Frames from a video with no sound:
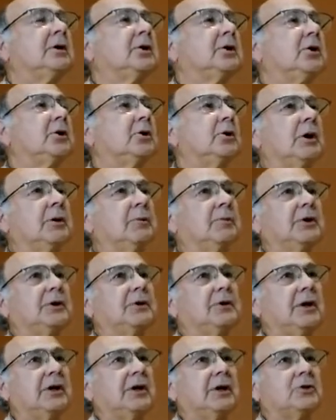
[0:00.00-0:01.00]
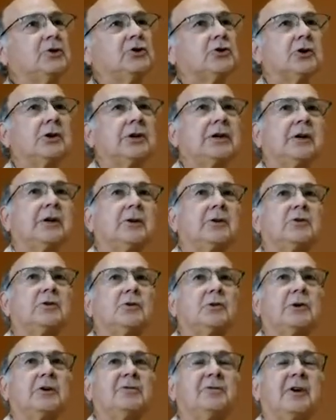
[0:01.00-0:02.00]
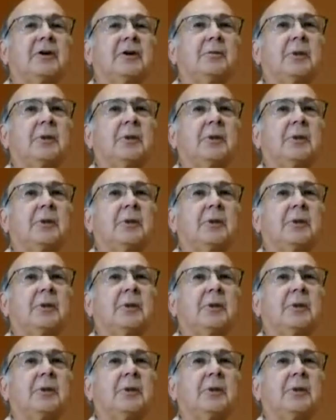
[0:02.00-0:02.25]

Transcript: go up Lake Chelan 25